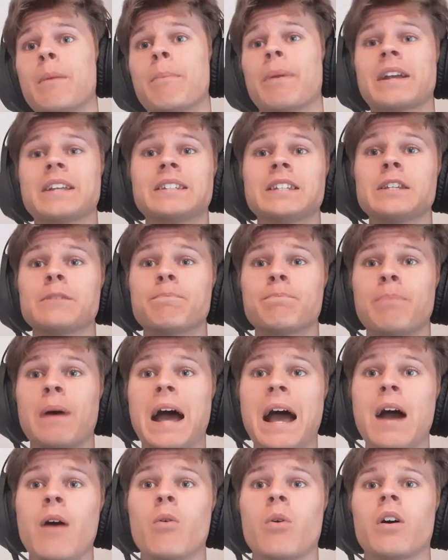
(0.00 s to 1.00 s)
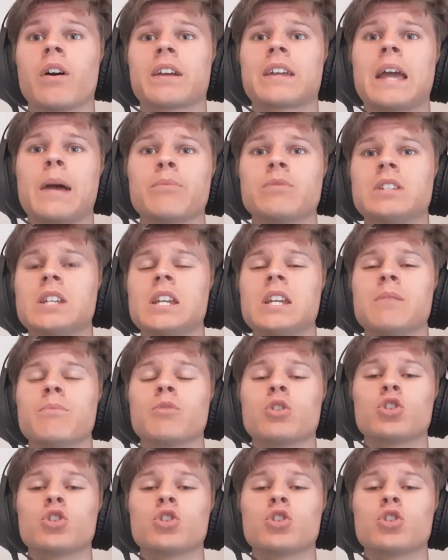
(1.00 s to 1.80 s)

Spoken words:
because his power kept Thiem